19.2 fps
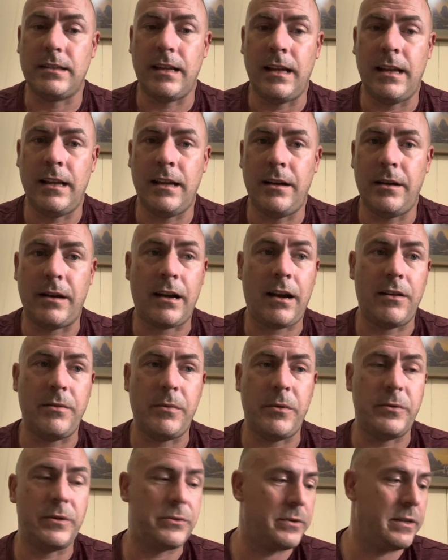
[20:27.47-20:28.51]
I can't
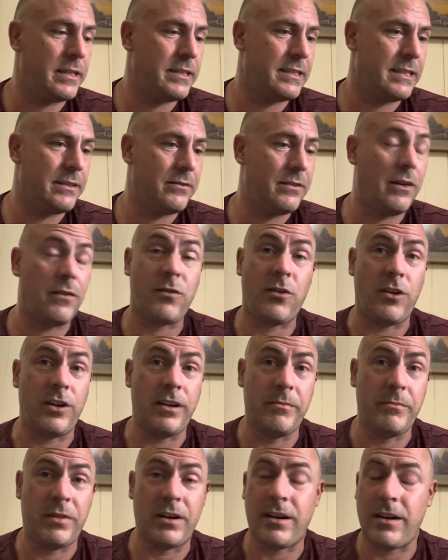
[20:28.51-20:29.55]
remember which one it is now. I've got
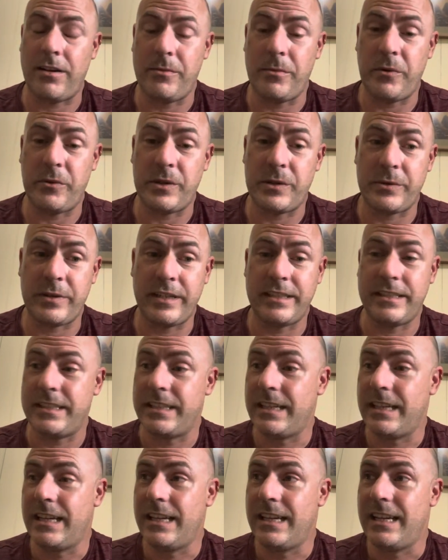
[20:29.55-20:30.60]
it, but I can't remember which one it
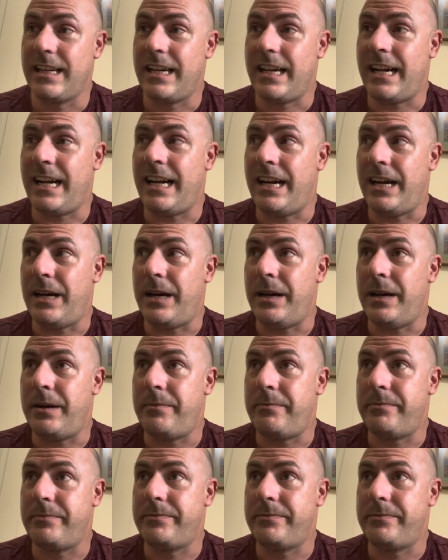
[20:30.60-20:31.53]
is.